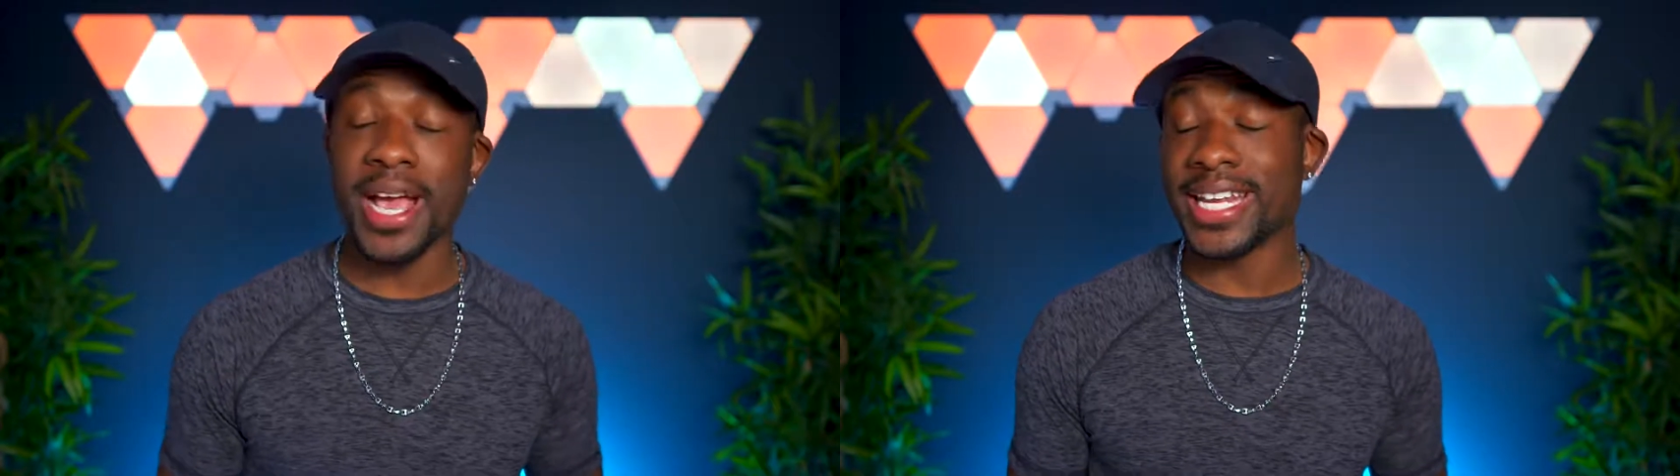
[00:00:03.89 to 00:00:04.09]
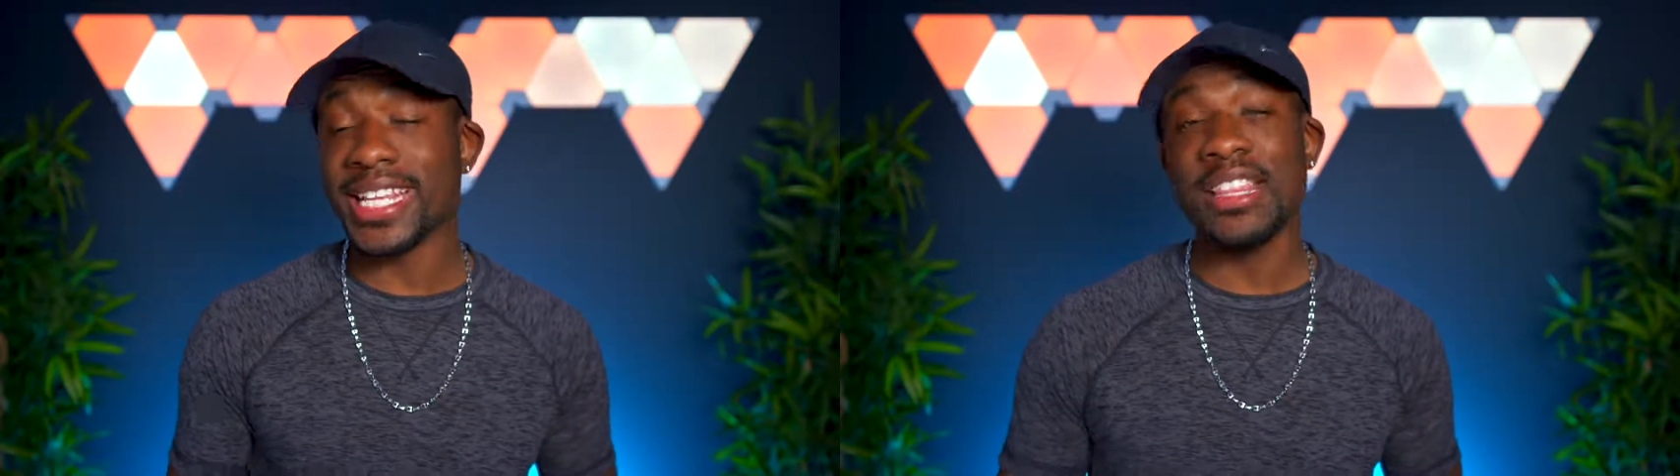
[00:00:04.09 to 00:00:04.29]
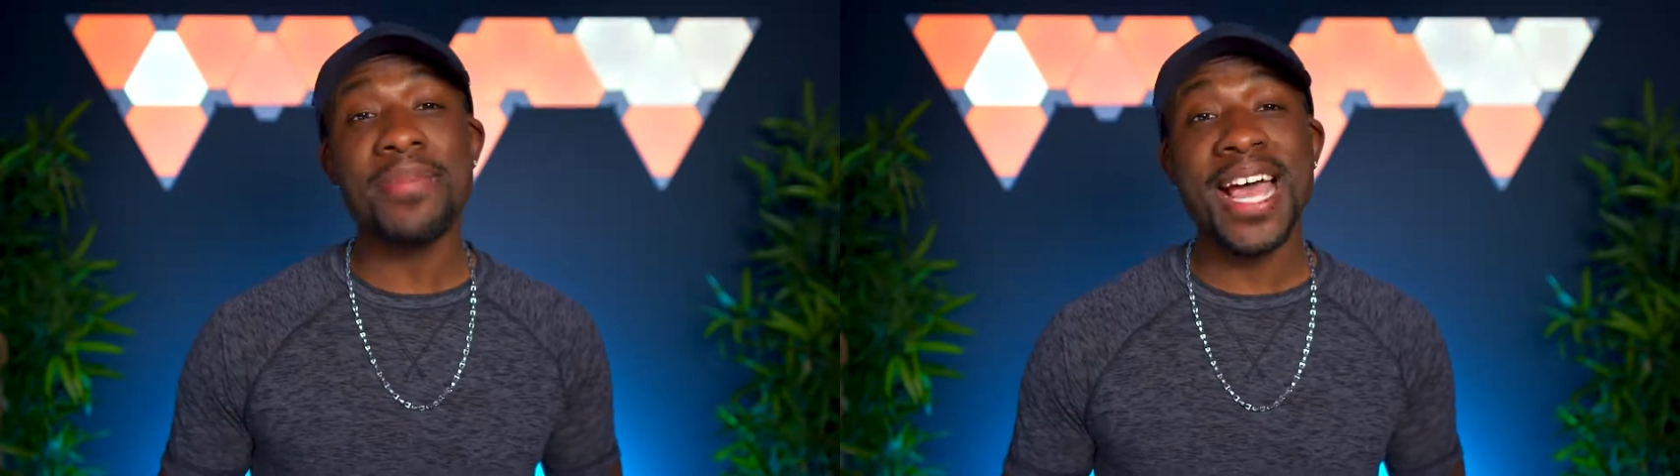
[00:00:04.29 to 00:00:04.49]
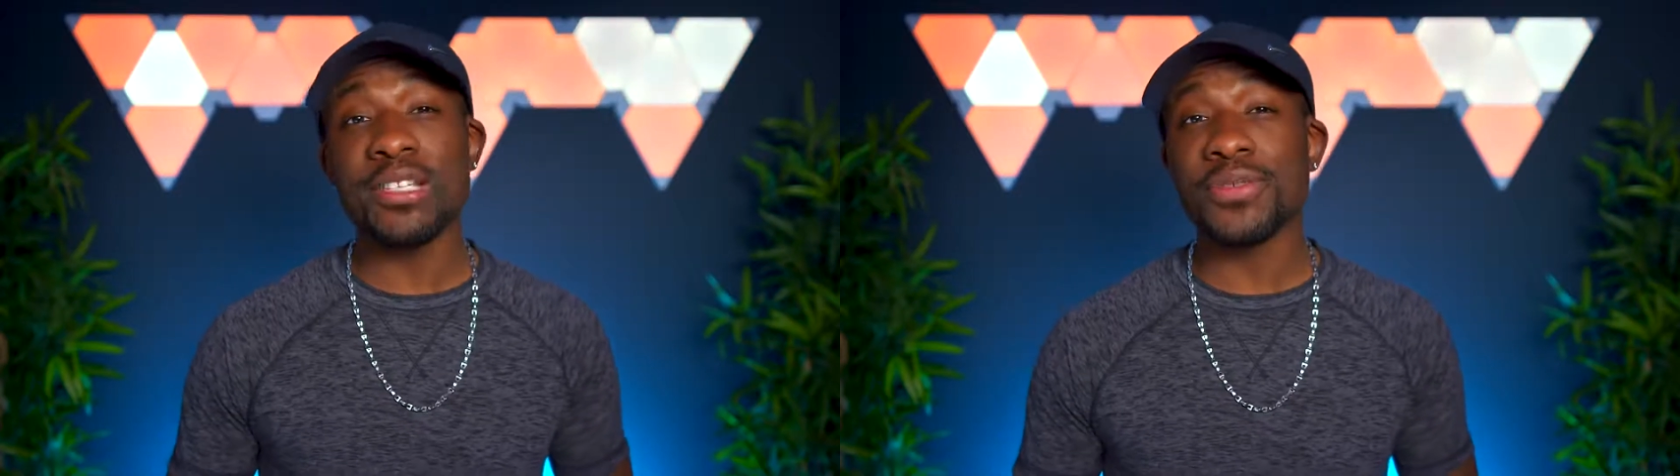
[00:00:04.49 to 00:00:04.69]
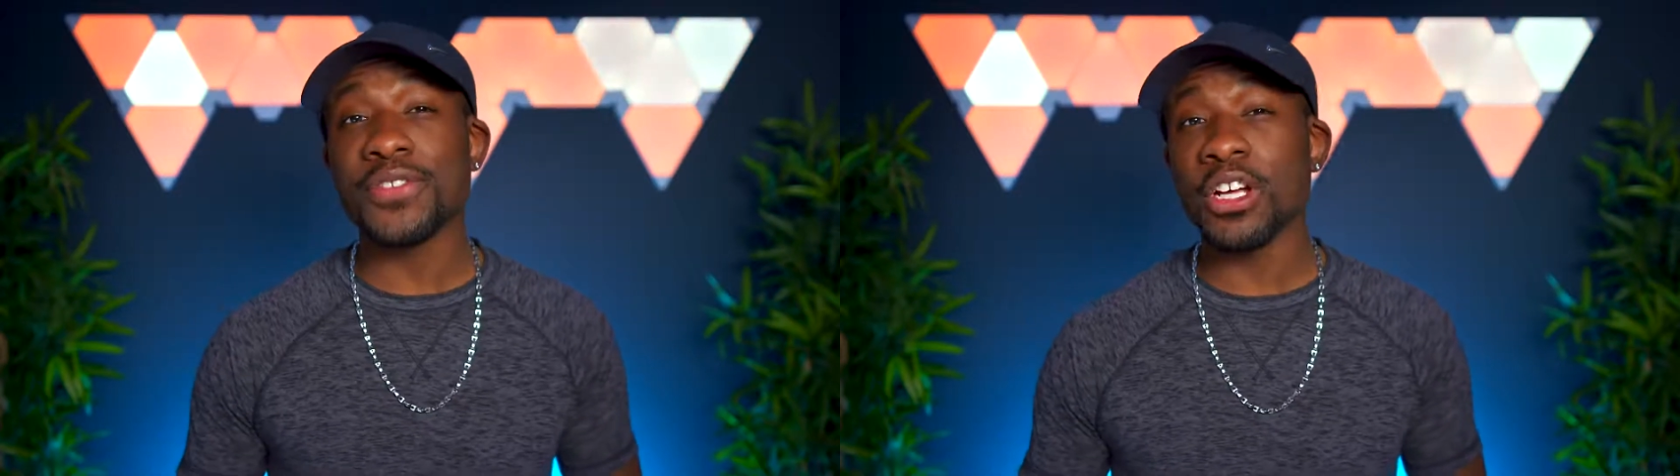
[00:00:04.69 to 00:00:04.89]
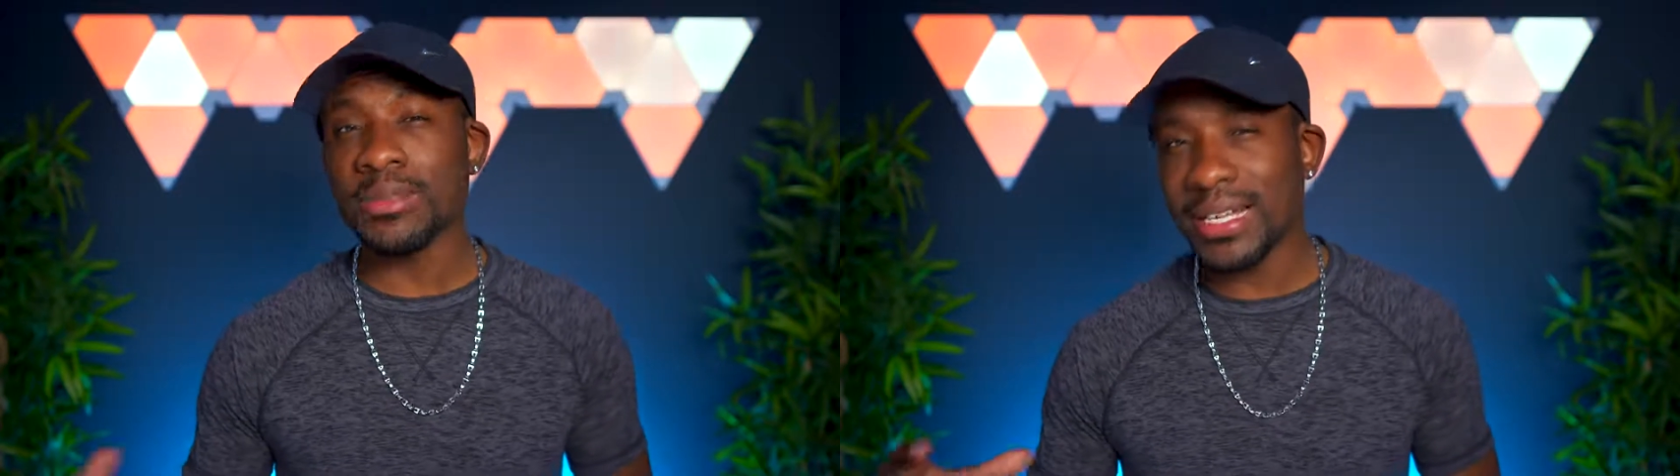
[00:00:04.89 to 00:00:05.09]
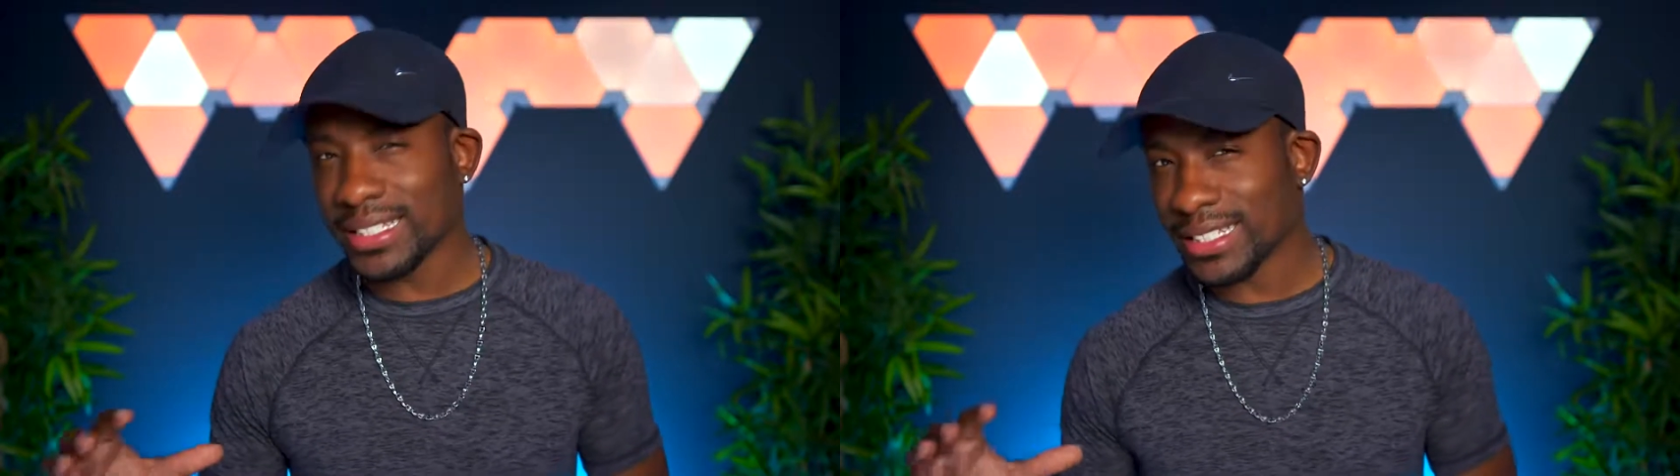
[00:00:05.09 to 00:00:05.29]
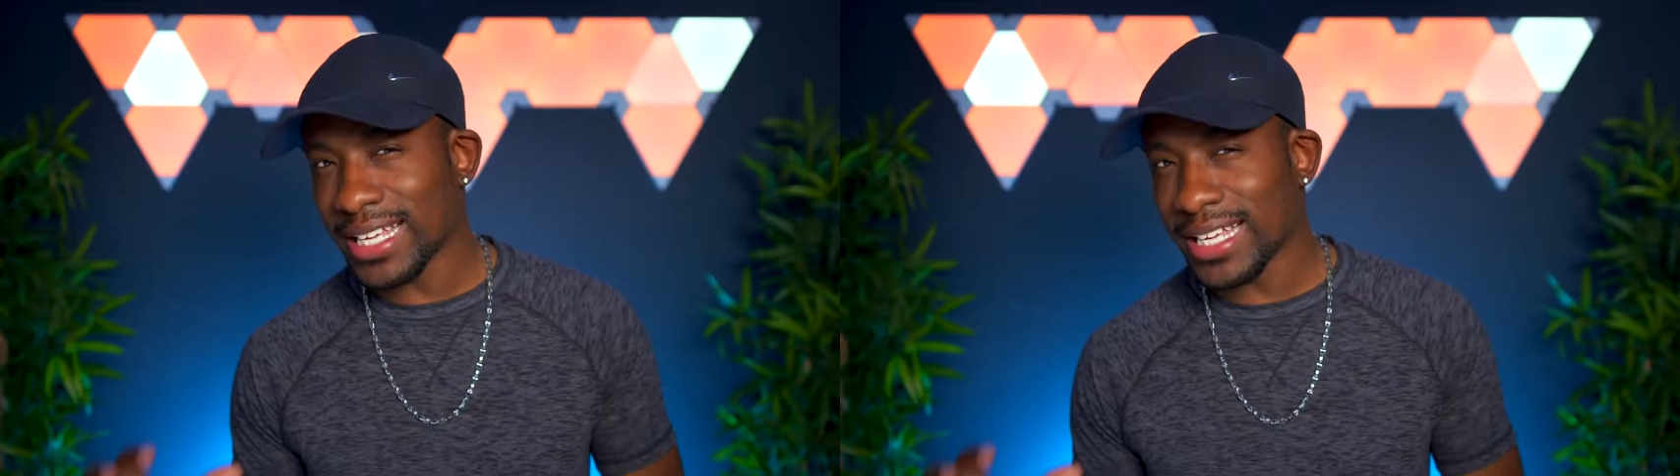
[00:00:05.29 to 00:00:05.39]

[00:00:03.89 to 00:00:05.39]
and in the past we've talked about the